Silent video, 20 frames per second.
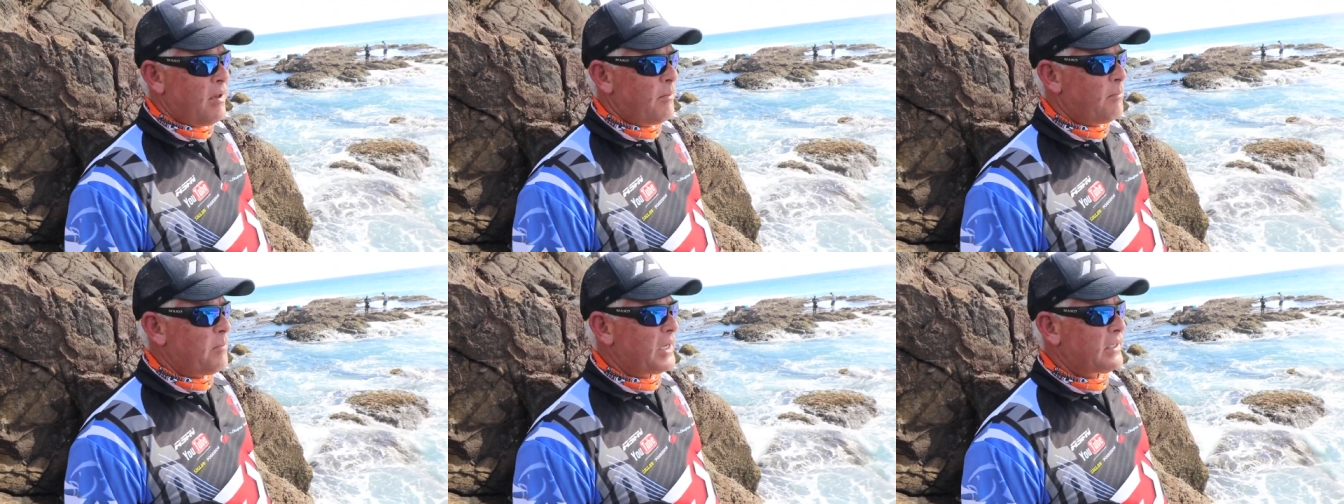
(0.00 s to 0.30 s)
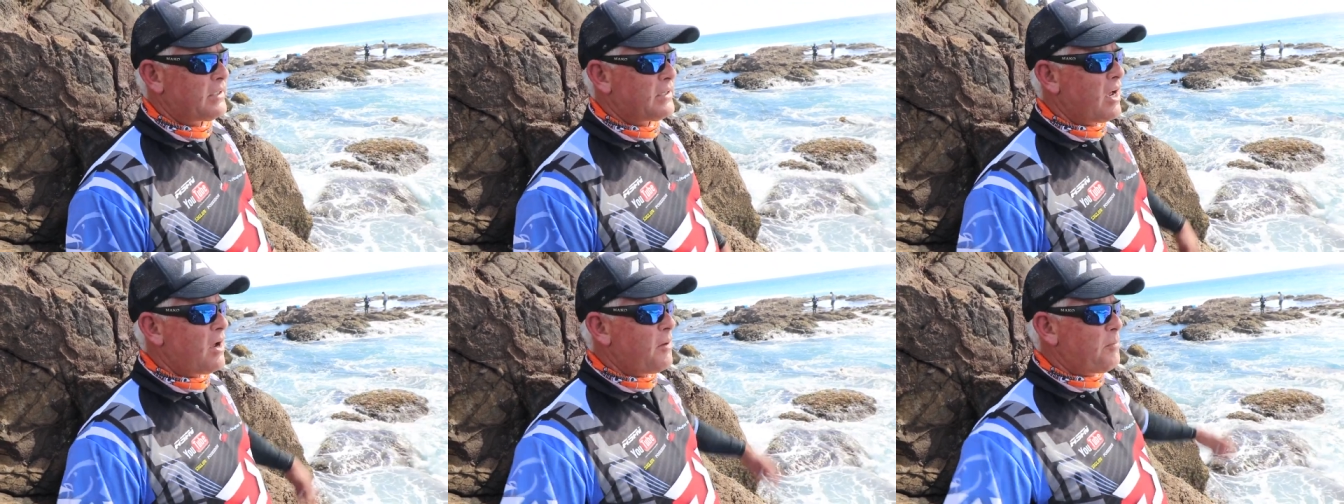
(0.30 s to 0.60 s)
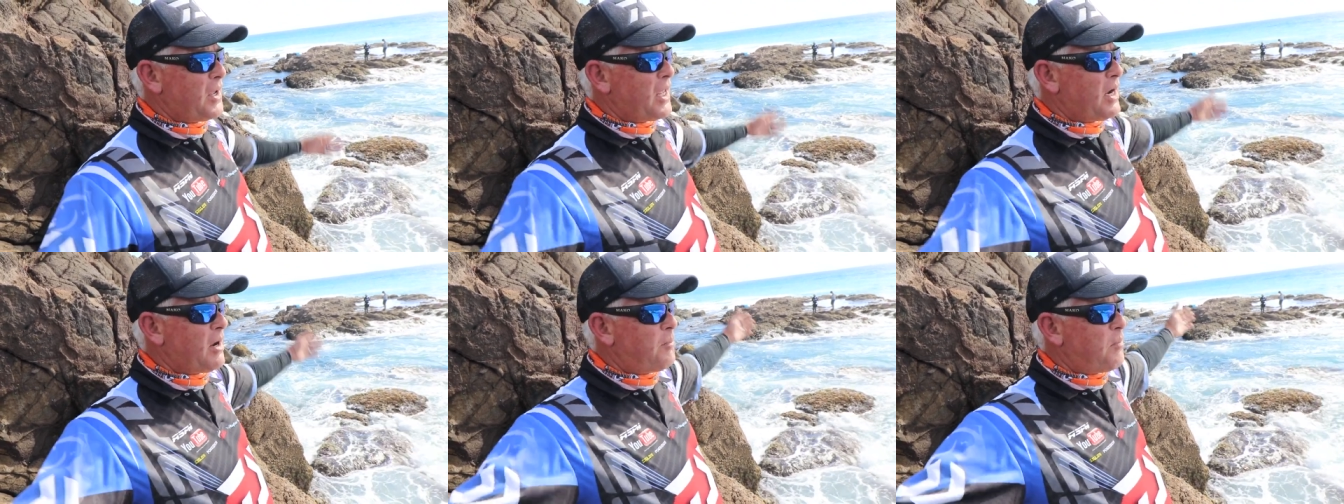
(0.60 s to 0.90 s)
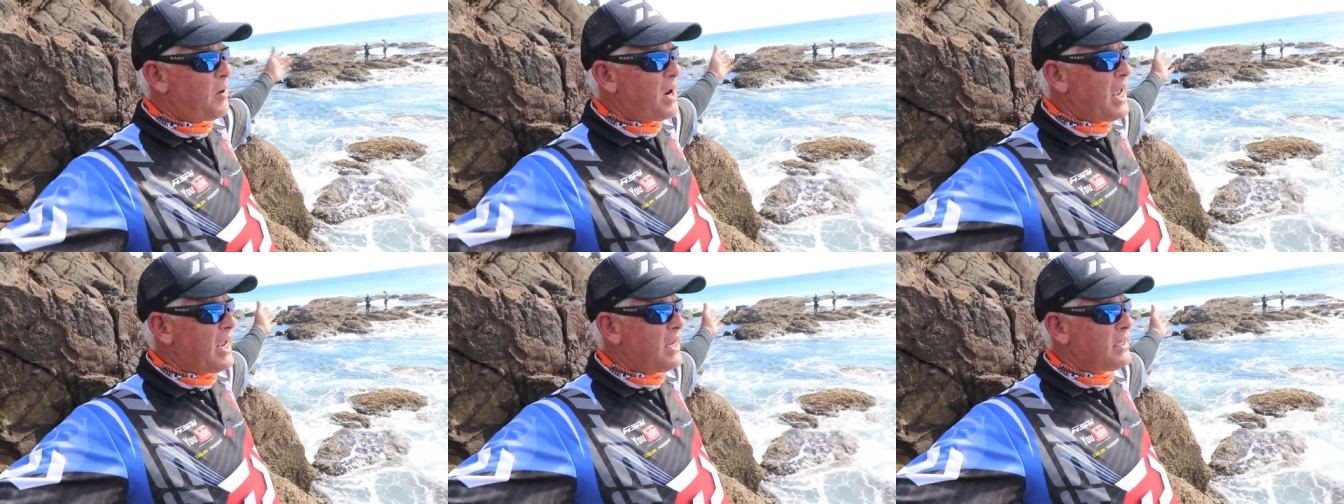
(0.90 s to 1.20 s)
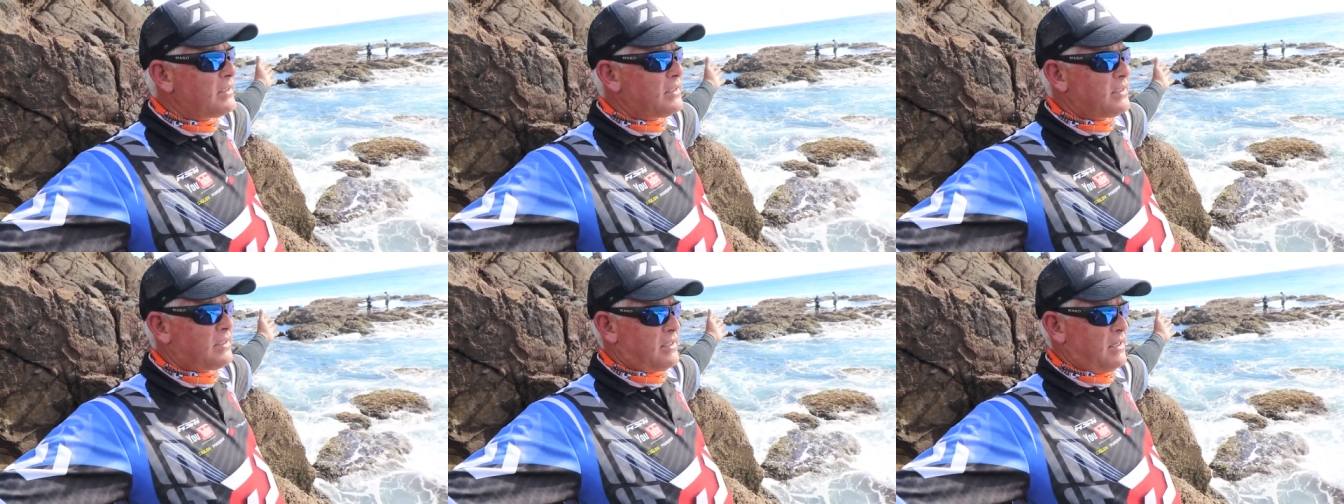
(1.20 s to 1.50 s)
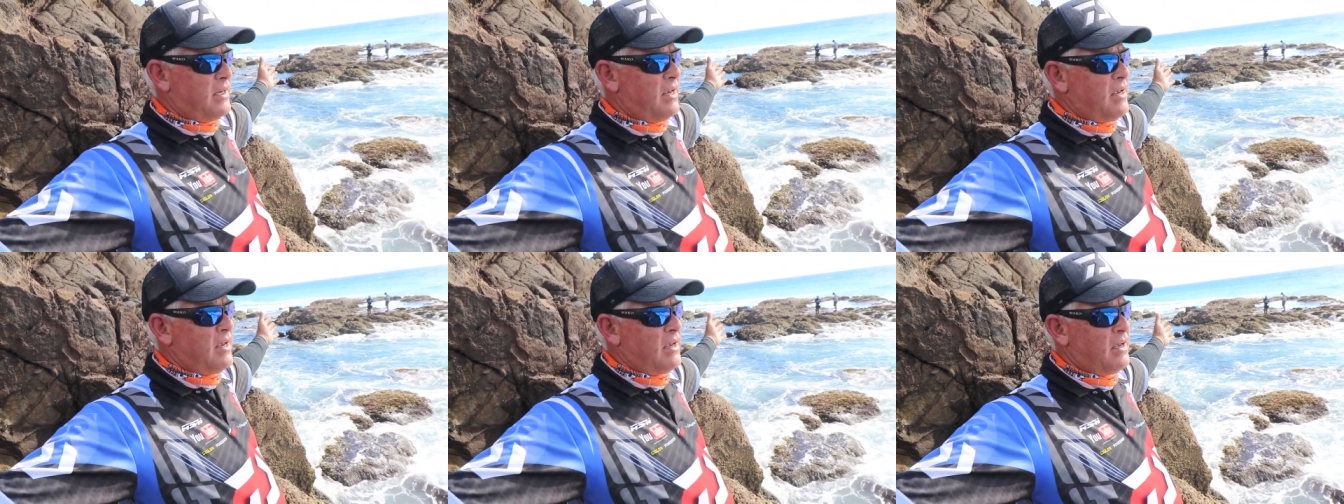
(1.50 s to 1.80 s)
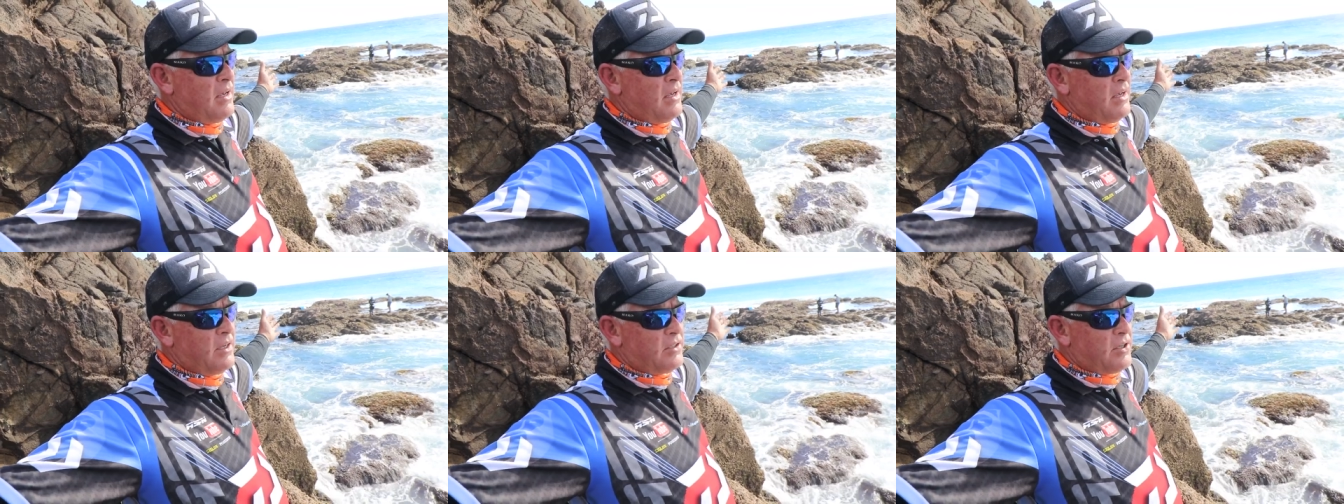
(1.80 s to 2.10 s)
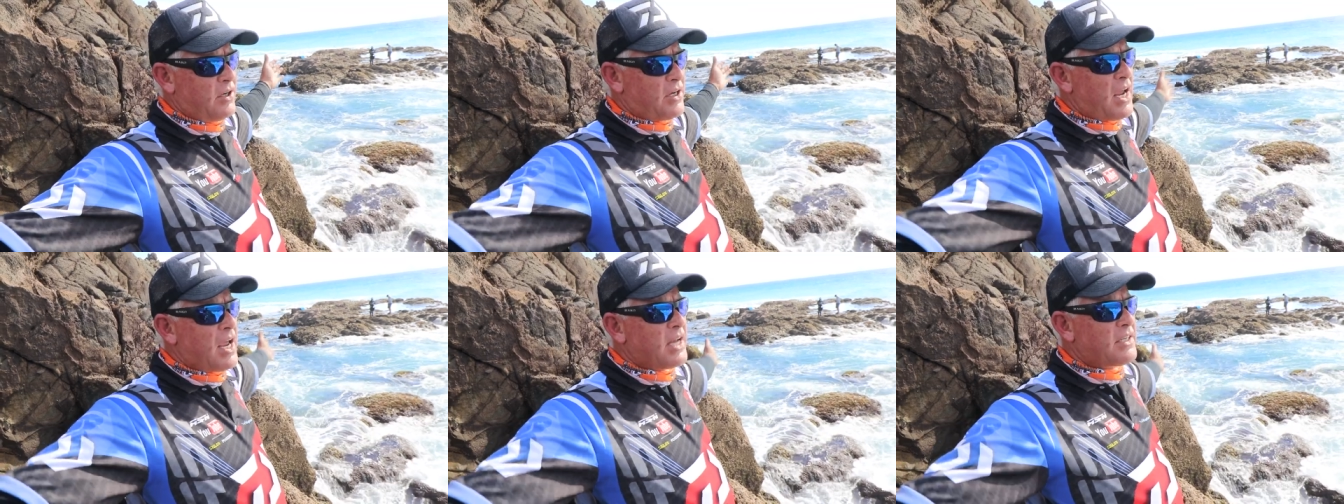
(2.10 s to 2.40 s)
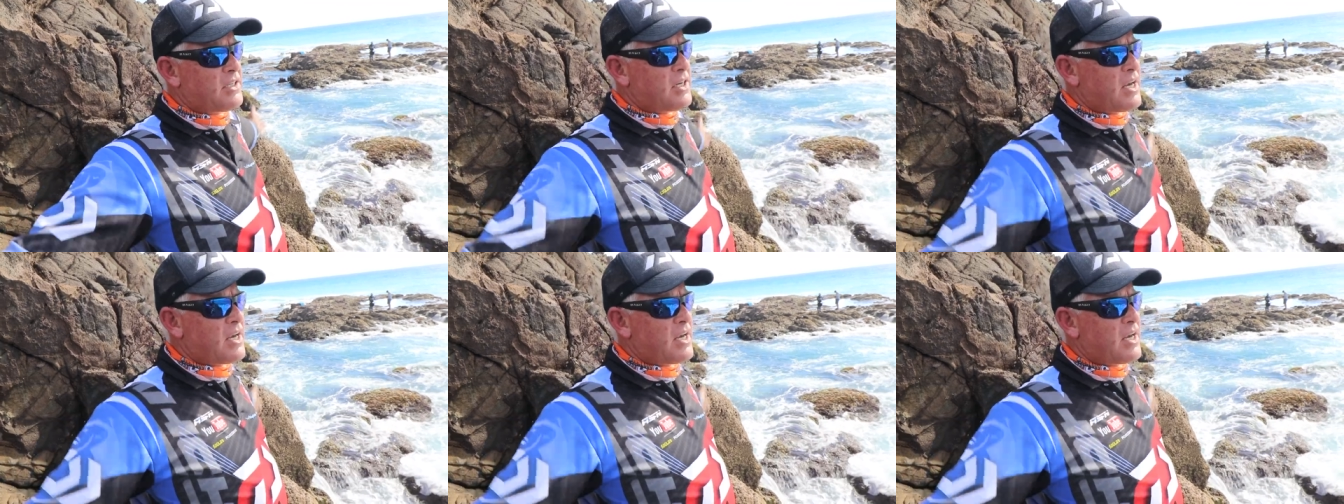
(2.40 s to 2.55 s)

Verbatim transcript: But no better place to catch